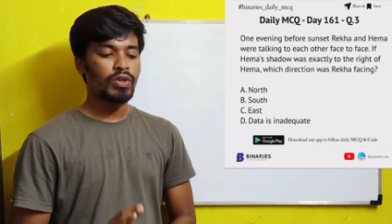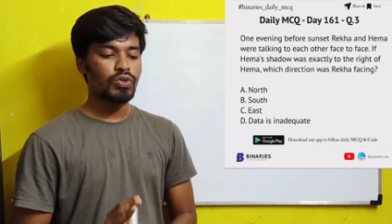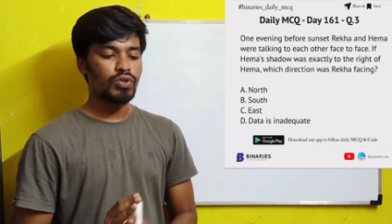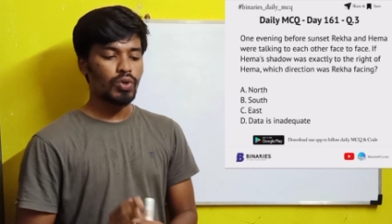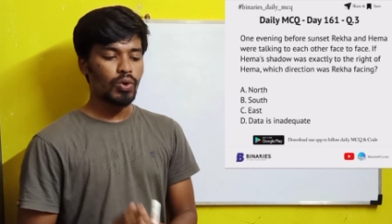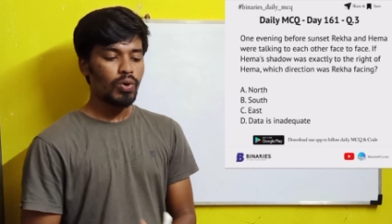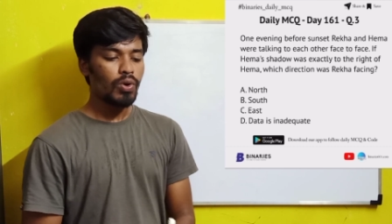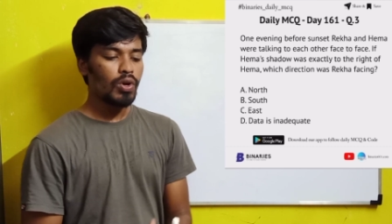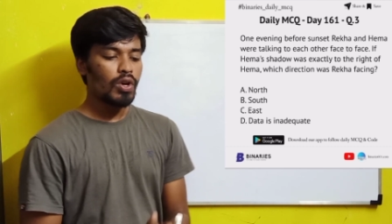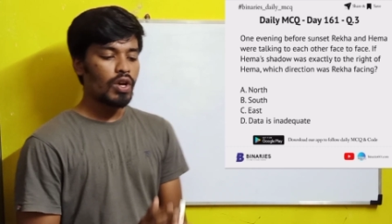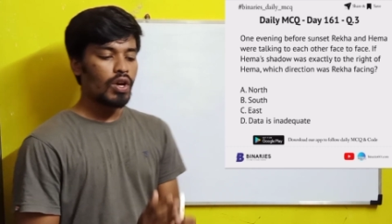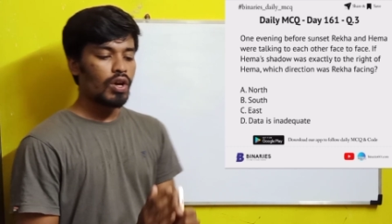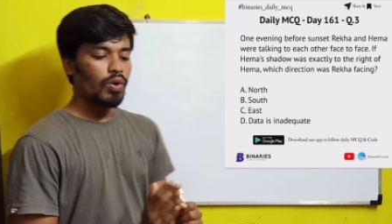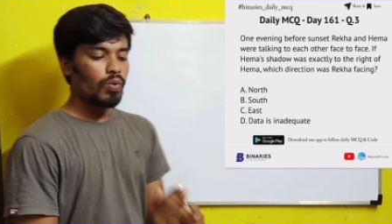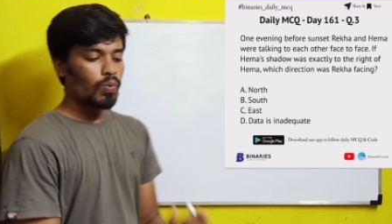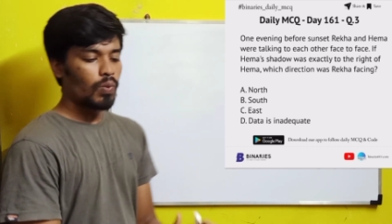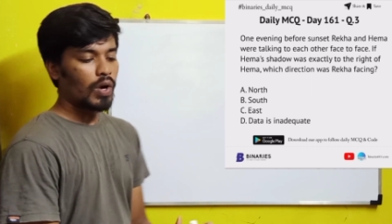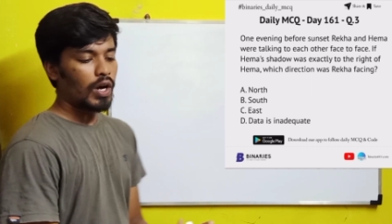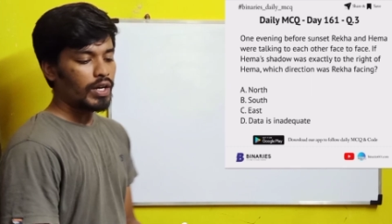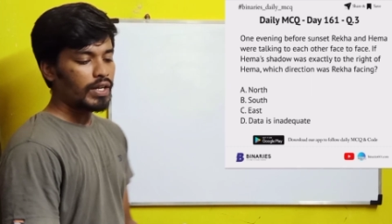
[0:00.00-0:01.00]
So
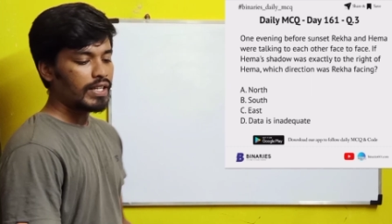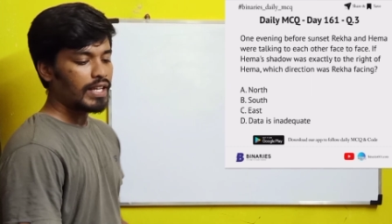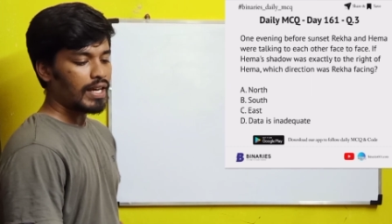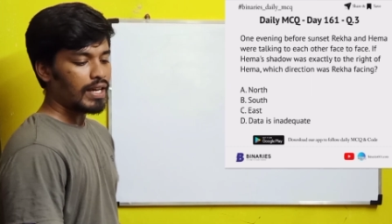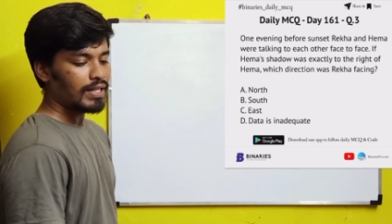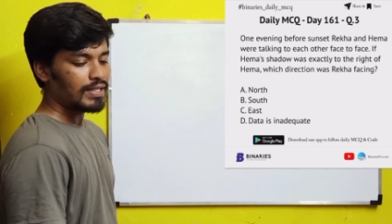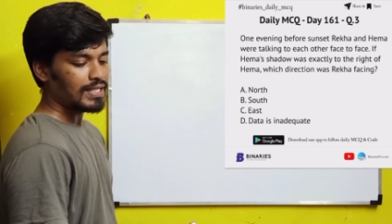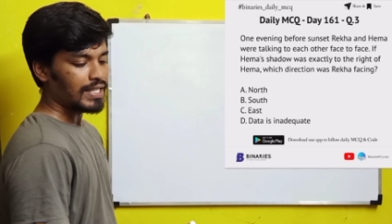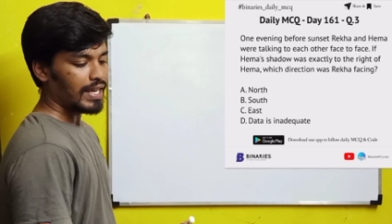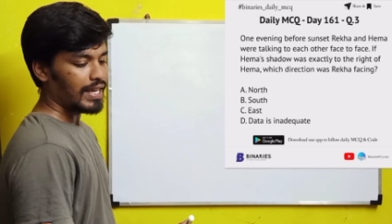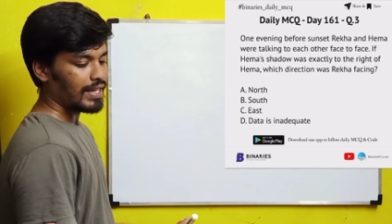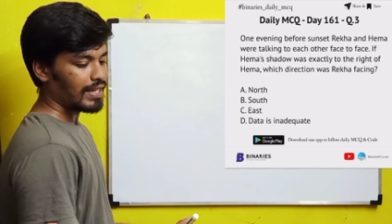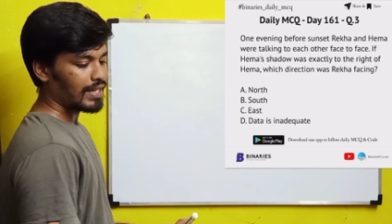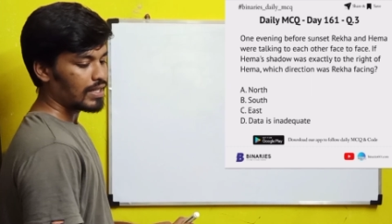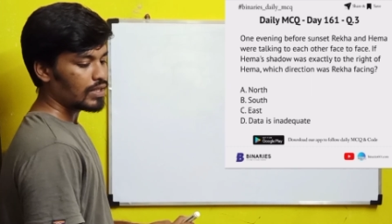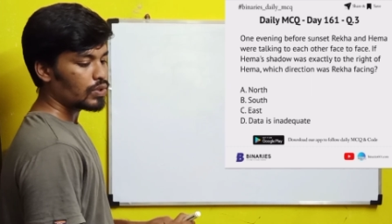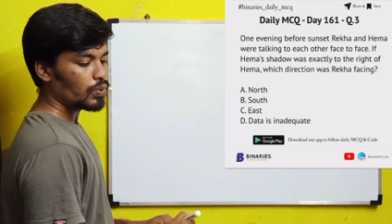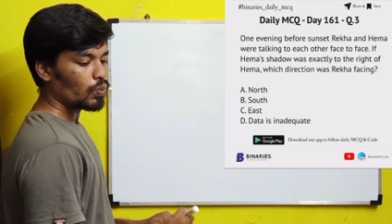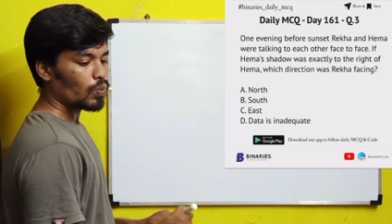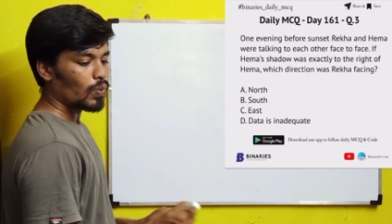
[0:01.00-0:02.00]
what they are saying
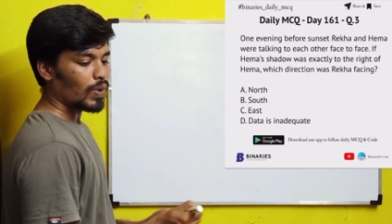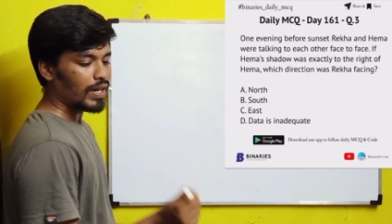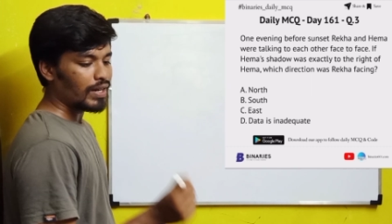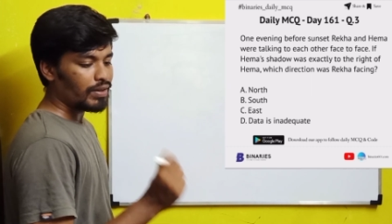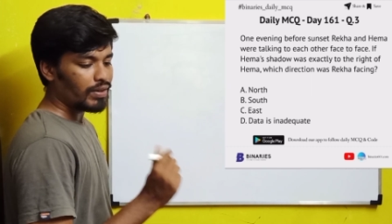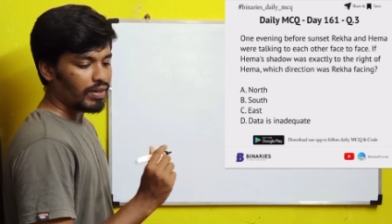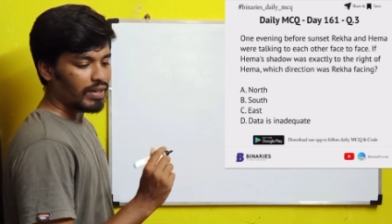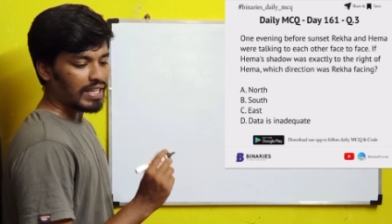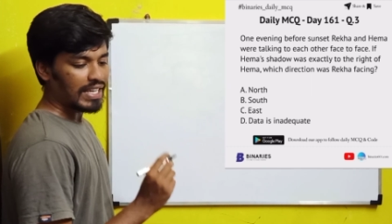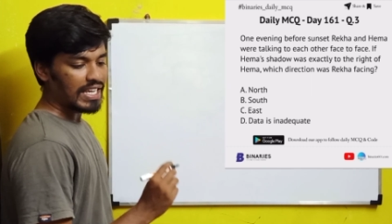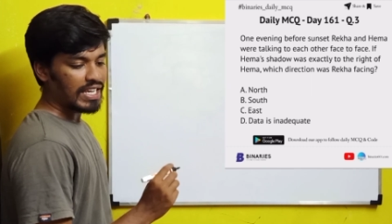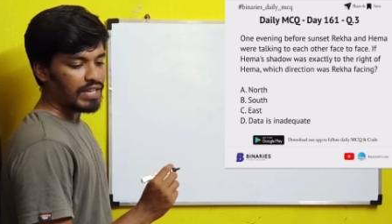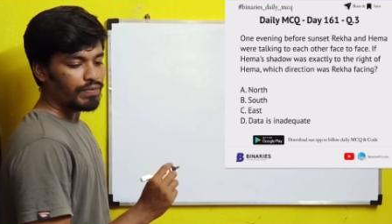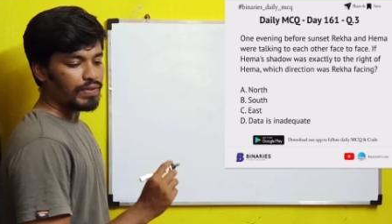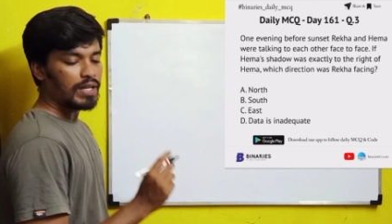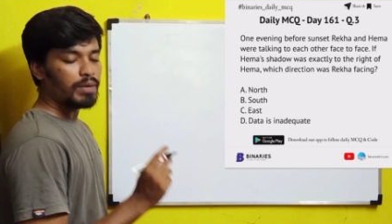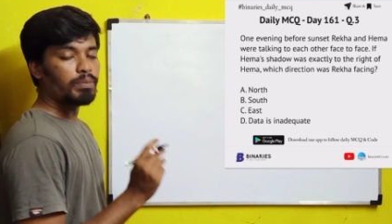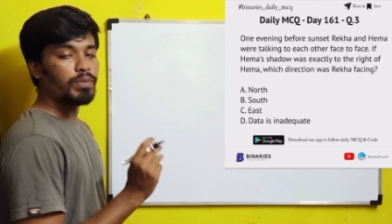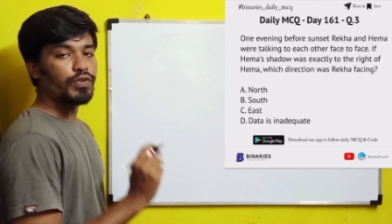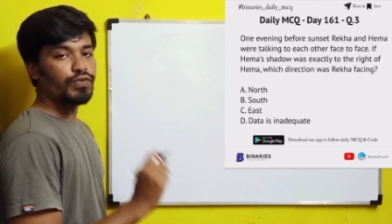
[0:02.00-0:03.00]
is, one
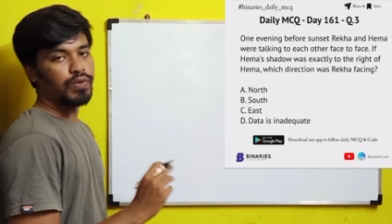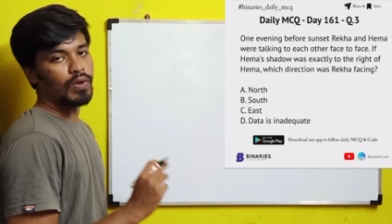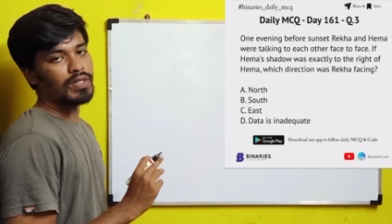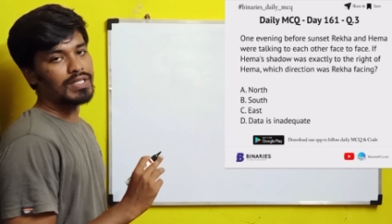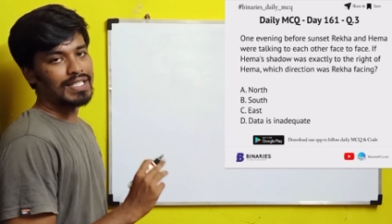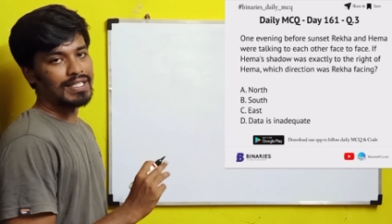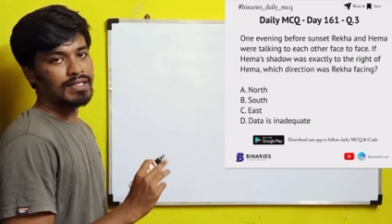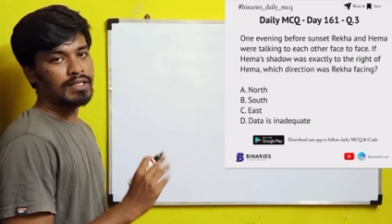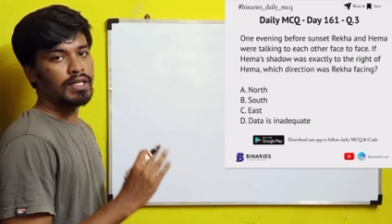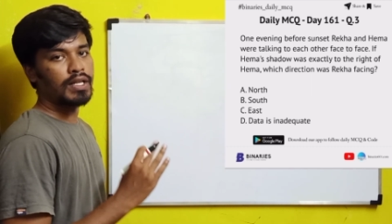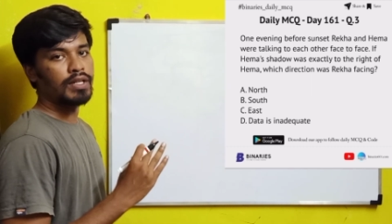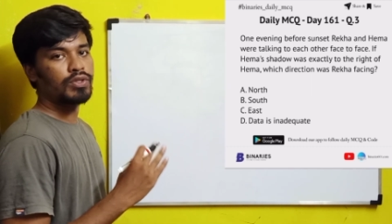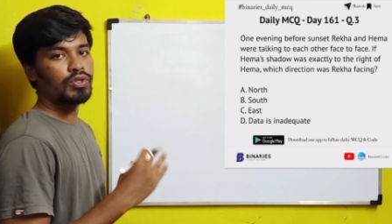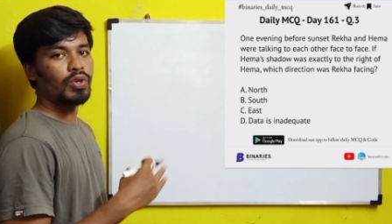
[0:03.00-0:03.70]
evening before sunset.